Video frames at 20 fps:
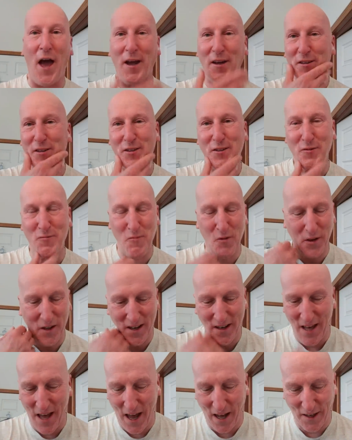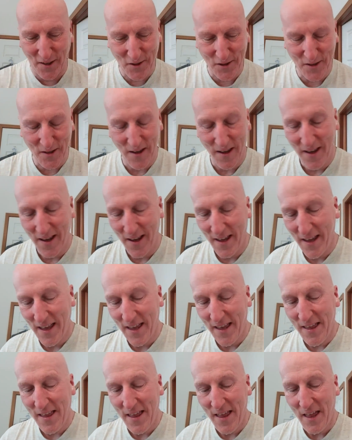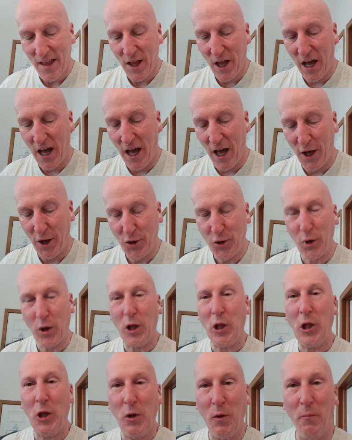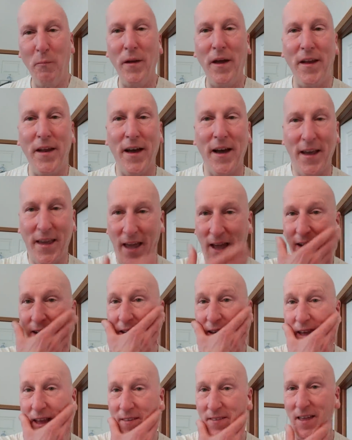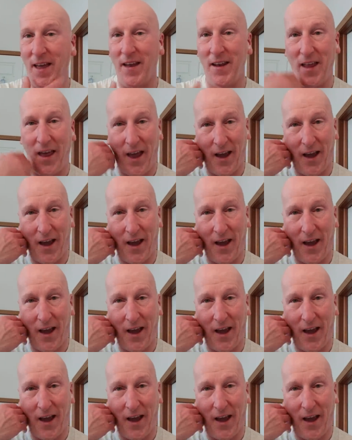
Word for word: Nice, really nice. Uh, took a little bit again to get that